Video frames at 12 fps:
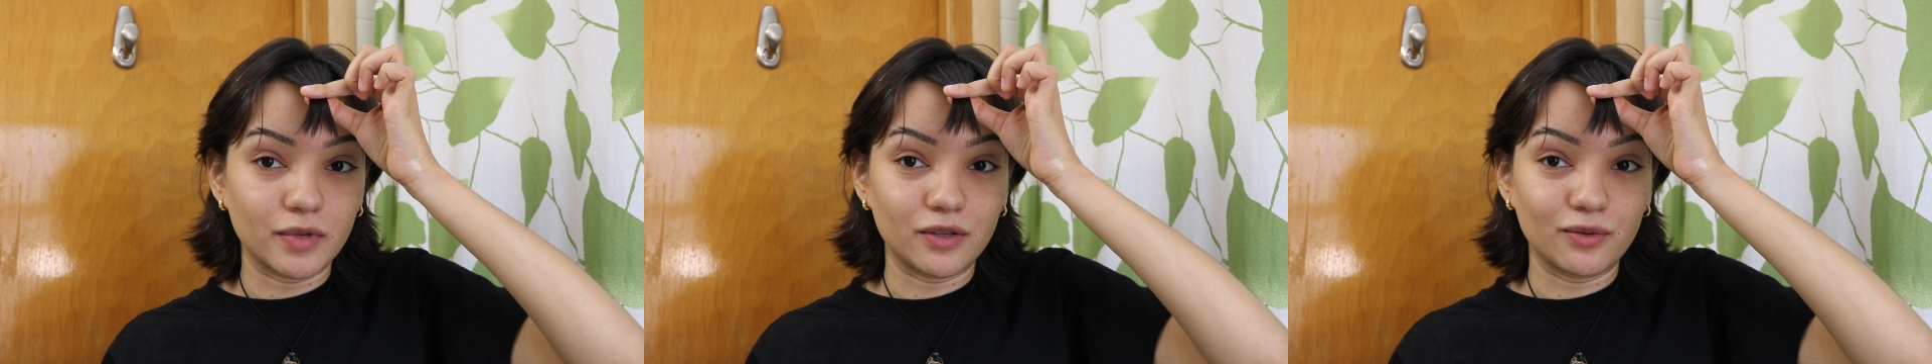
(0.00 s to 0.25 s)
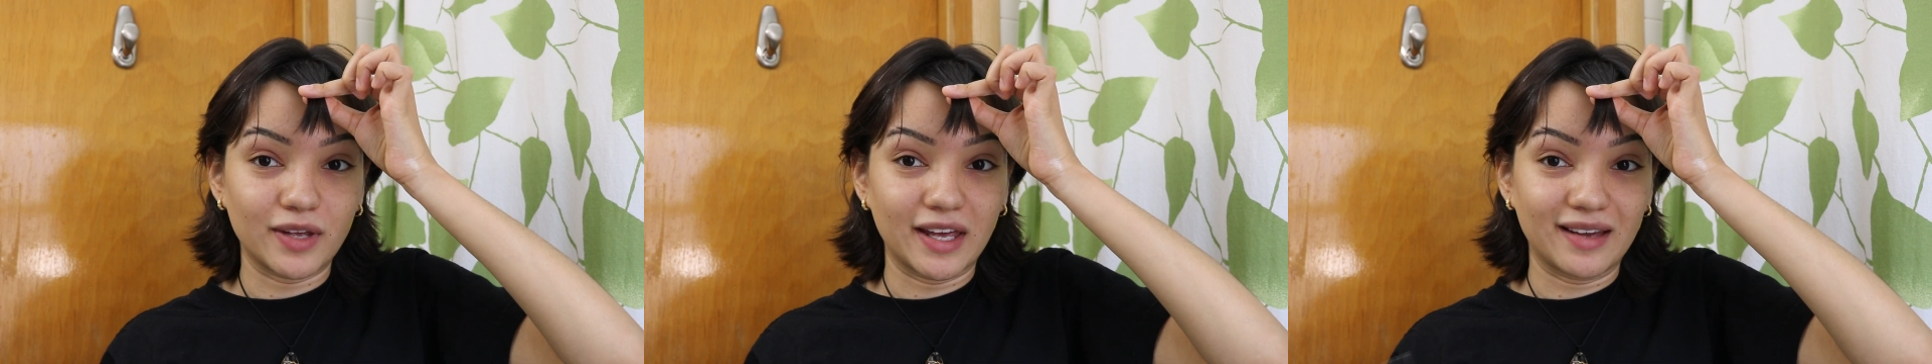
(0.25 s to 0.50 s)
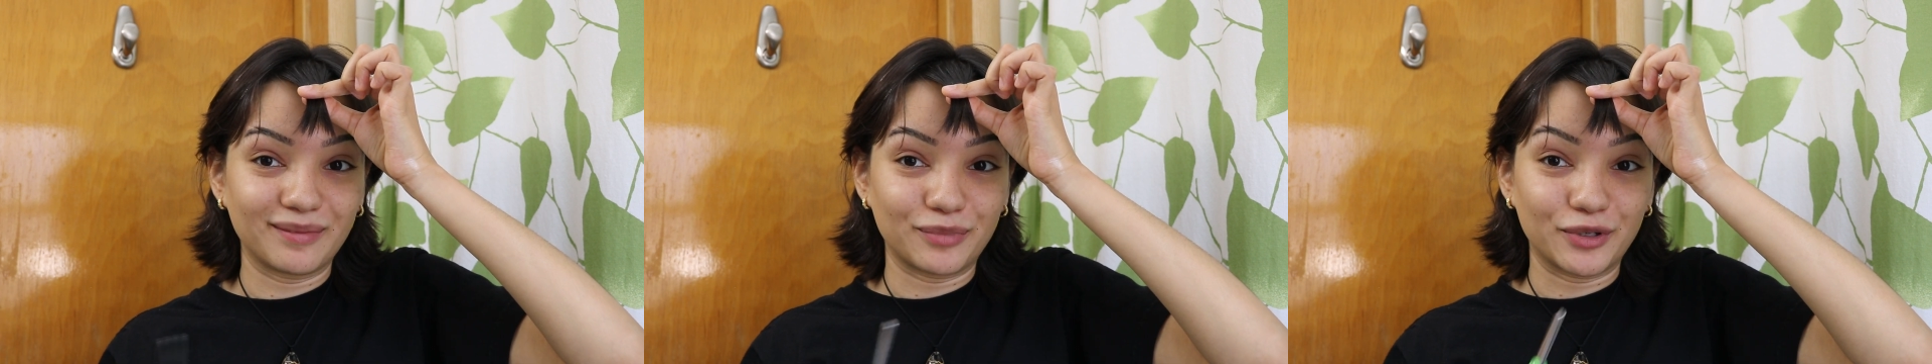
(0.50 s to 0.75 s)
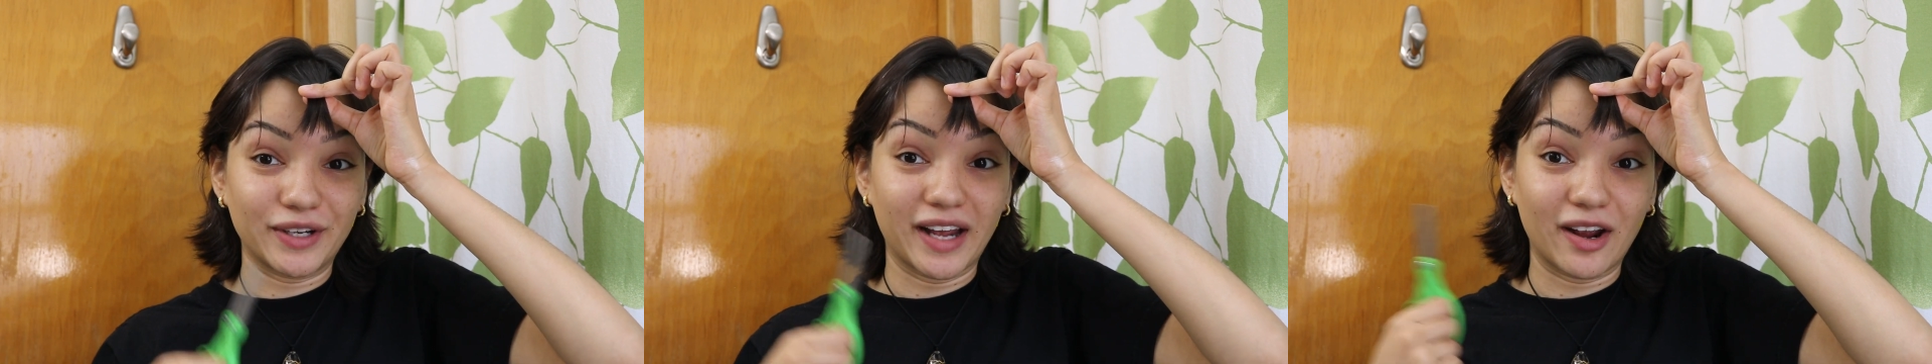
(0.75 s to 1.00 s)
but you can't
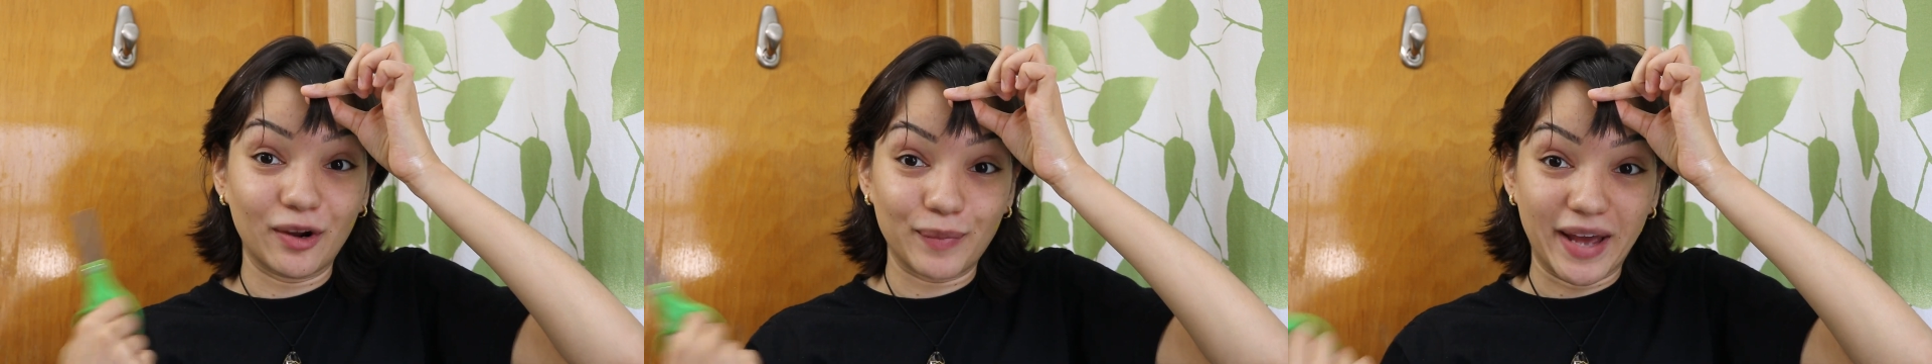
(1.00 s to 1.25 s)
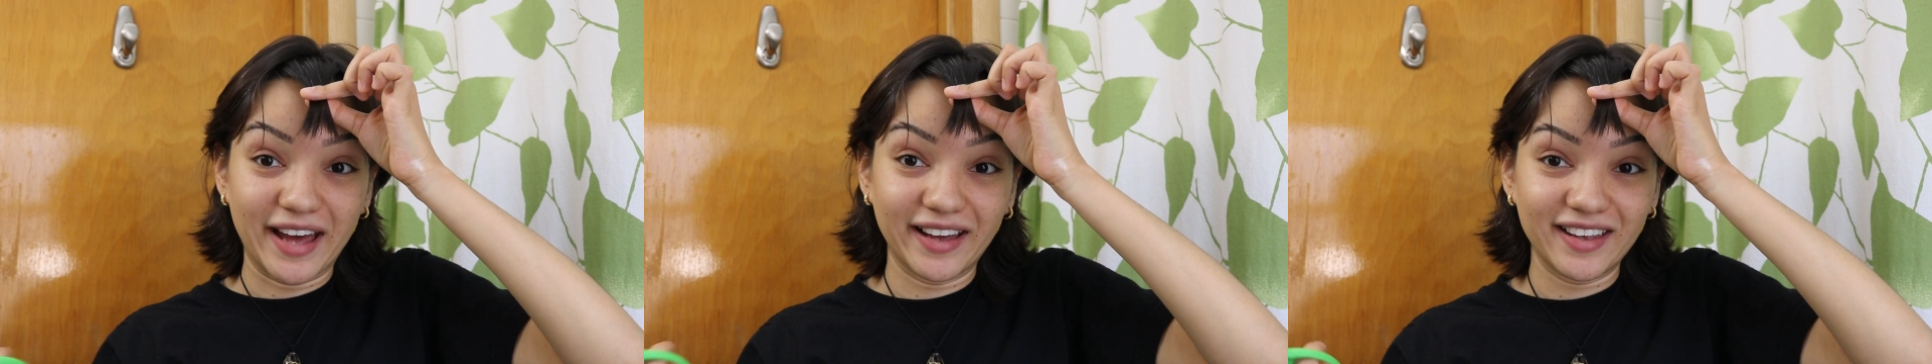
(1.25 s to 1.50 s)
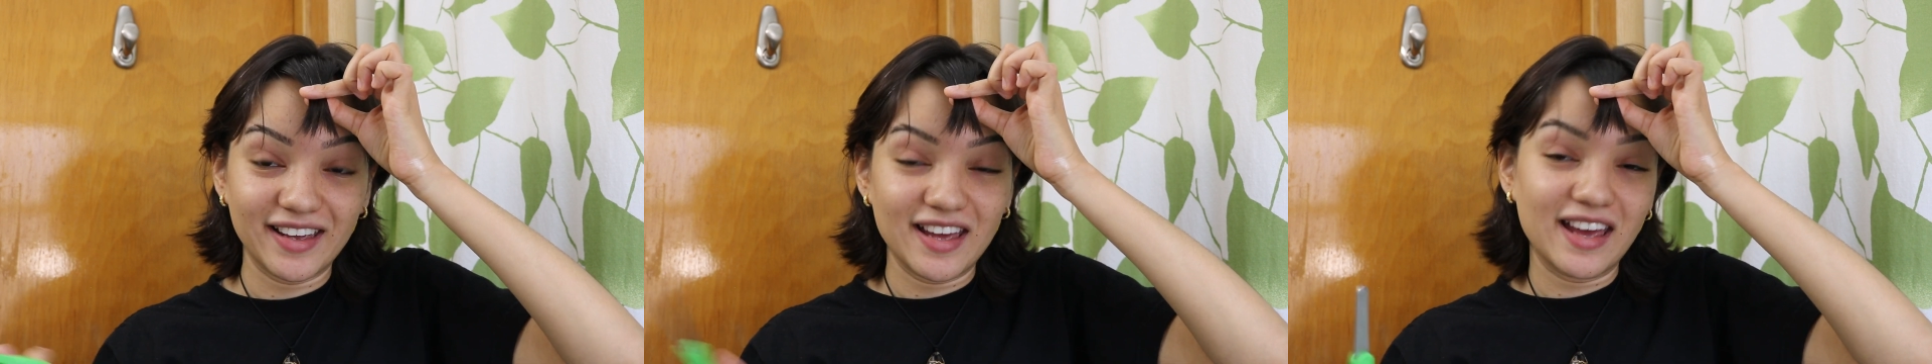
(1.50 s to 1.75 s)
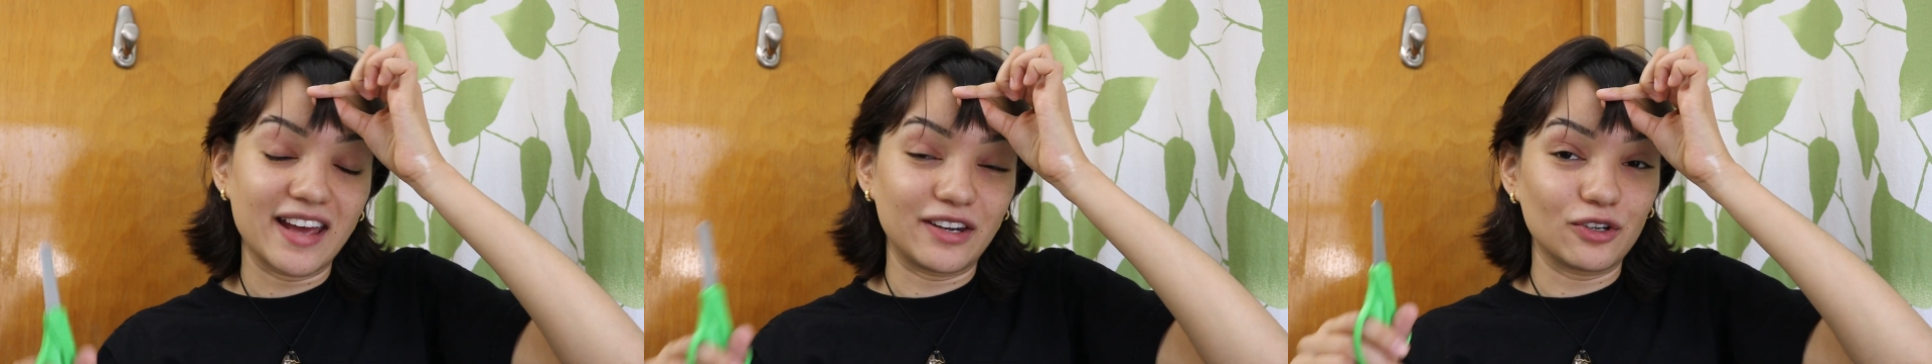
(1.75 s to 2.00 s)
put hair back,
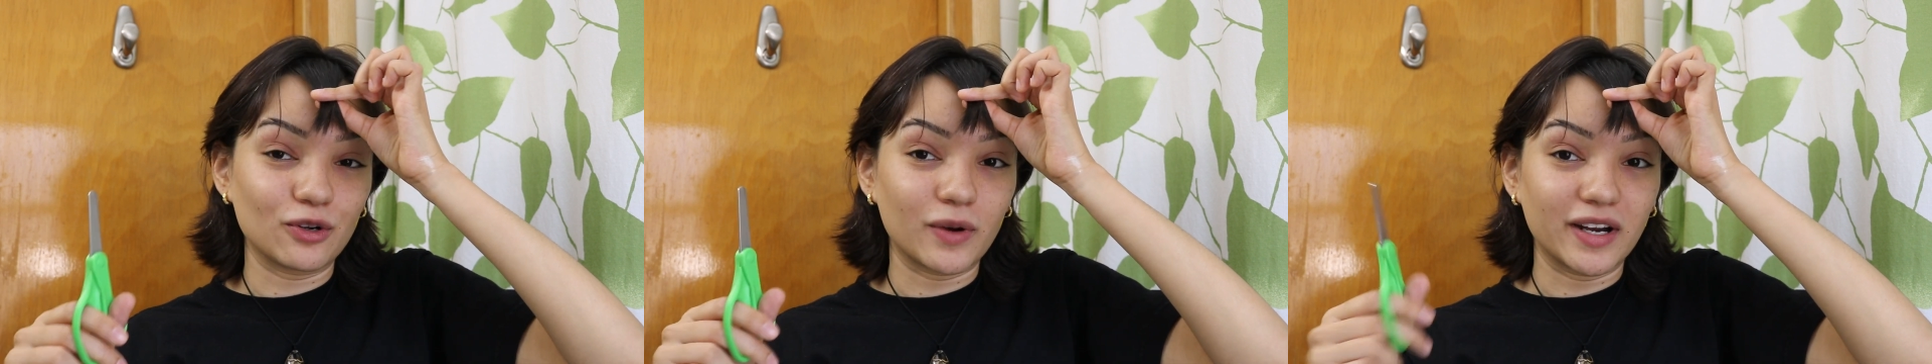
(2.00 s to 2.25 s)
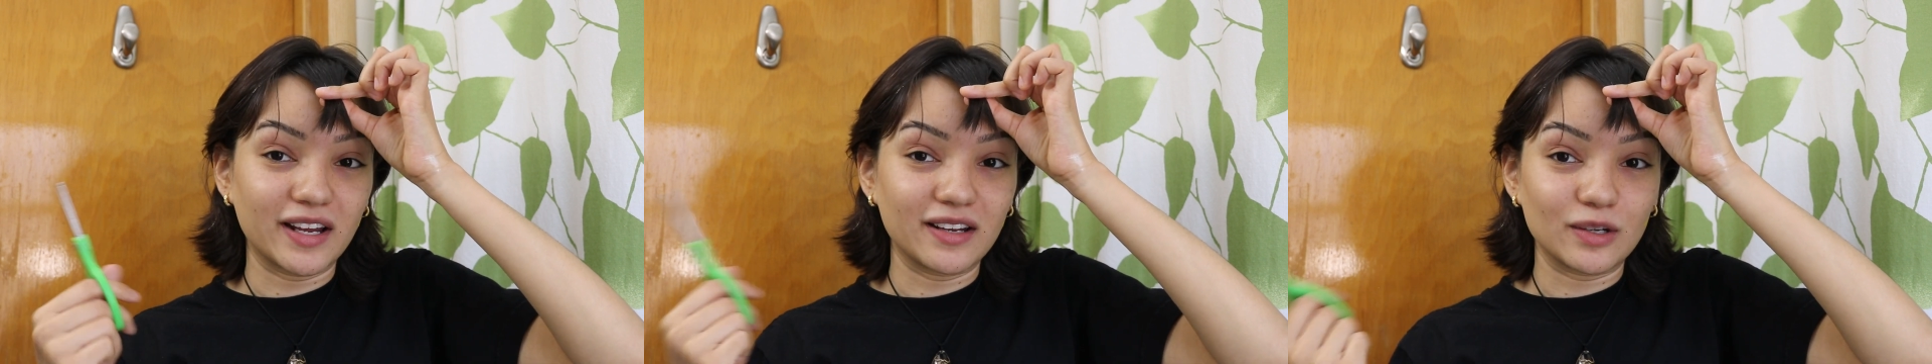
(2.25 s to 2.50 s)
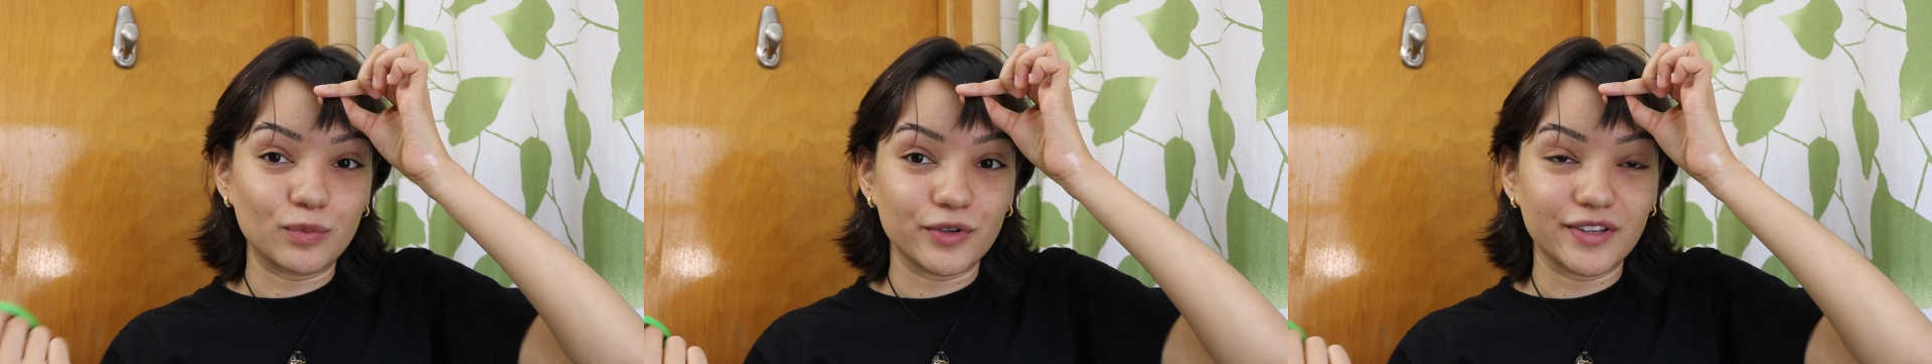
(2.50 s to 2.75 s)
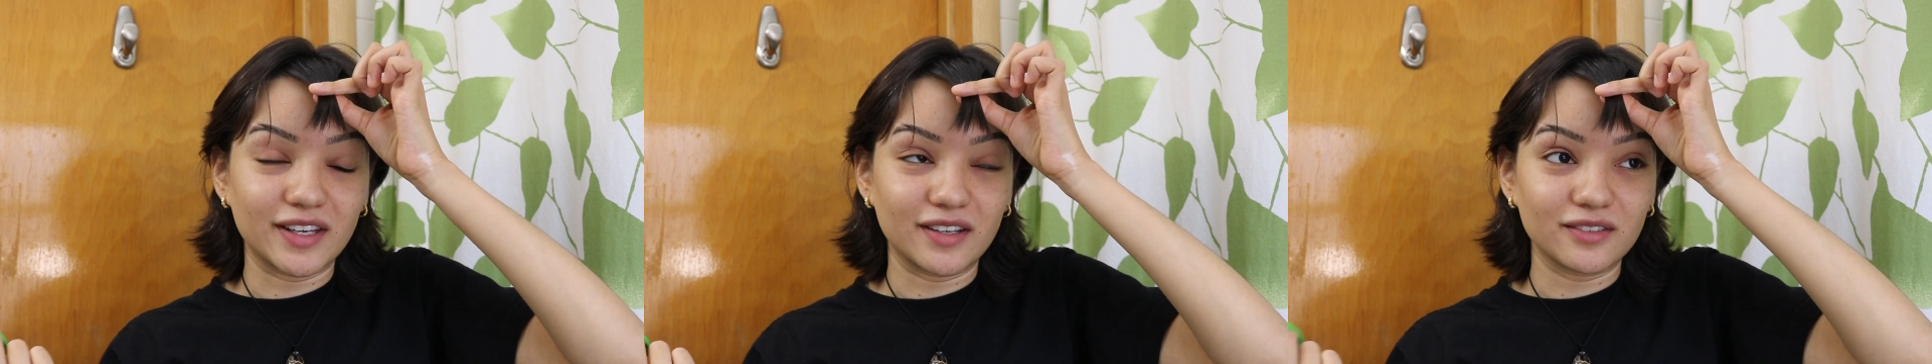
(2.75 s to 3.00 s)
and you don't want to end up
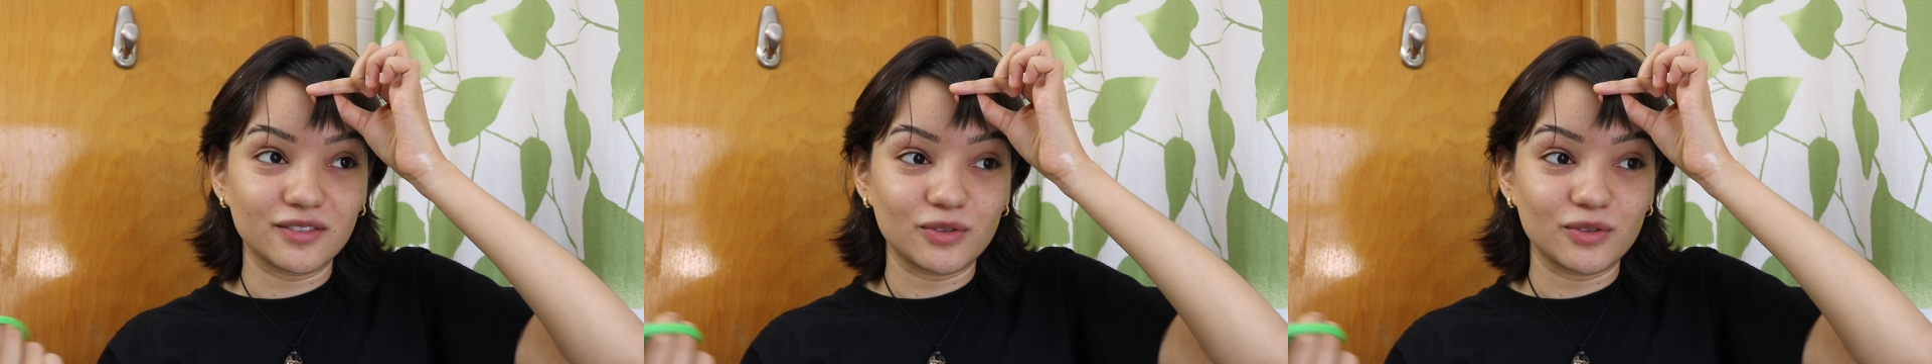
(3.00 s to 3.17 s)
with like